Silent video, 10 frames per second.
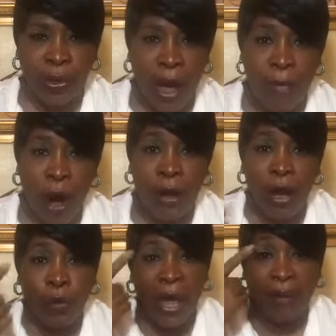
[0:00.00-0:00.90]
Come on.
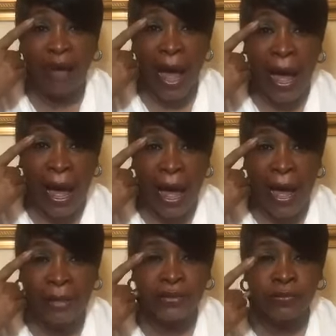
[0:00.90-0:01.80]
We have our
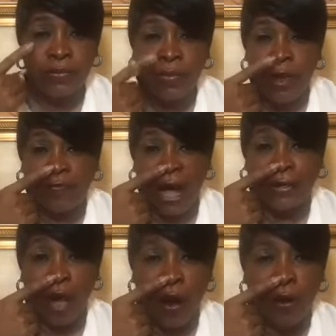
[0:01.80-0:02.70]
eyes, we have our
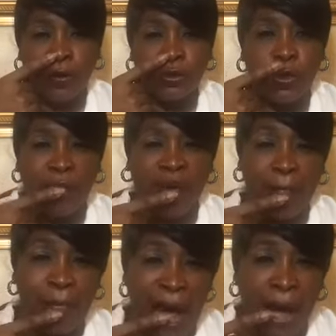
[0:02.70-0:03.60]
nose, we have our
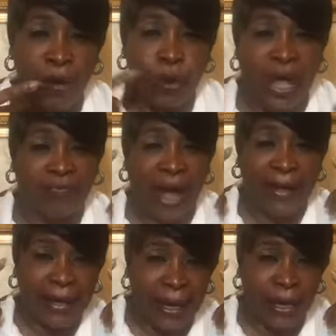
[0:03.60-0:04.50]
mouth, we have
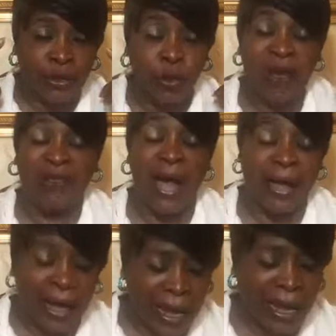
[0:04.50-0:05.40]
our ears, we have our
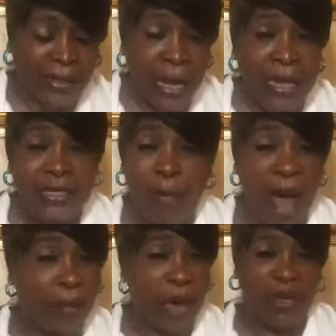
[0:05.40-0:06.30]
hands.
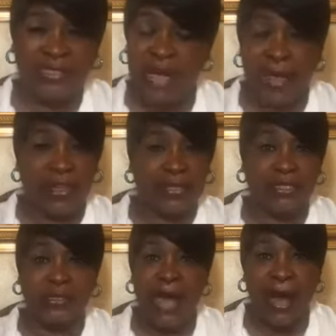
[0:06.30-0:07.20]
Somebody may be saying
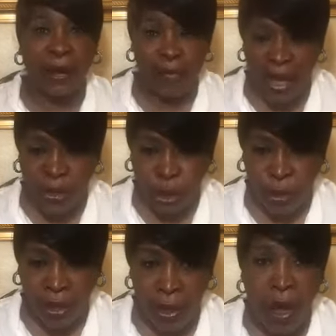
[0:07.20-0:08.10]
this is
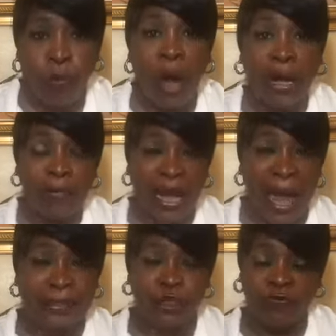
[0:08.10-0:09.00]
elementary. Well, I'm
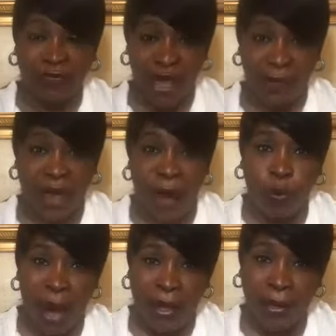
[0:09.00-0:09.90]
glad you feel that
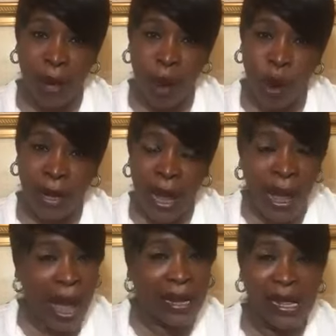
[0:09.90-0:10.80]
way. Come on.
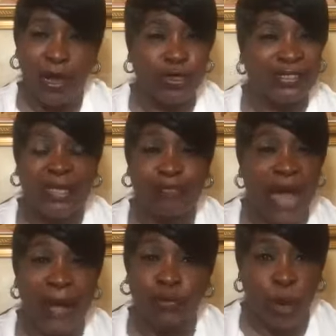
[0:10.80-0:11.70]
Hallelujah.
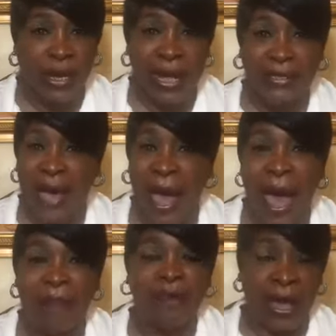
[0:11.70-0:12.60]
Sometimes we need to
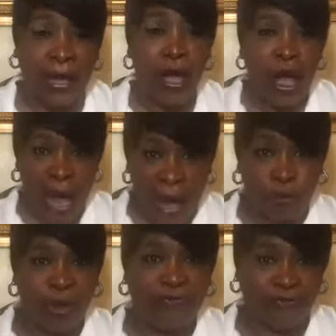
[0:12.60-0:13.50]
have a, a
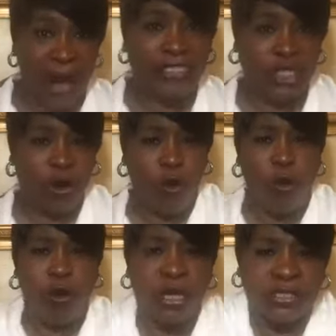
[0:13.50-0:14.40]
refresher
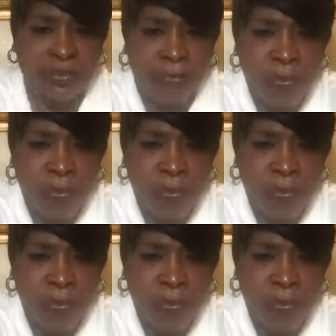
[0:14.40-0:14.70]
course.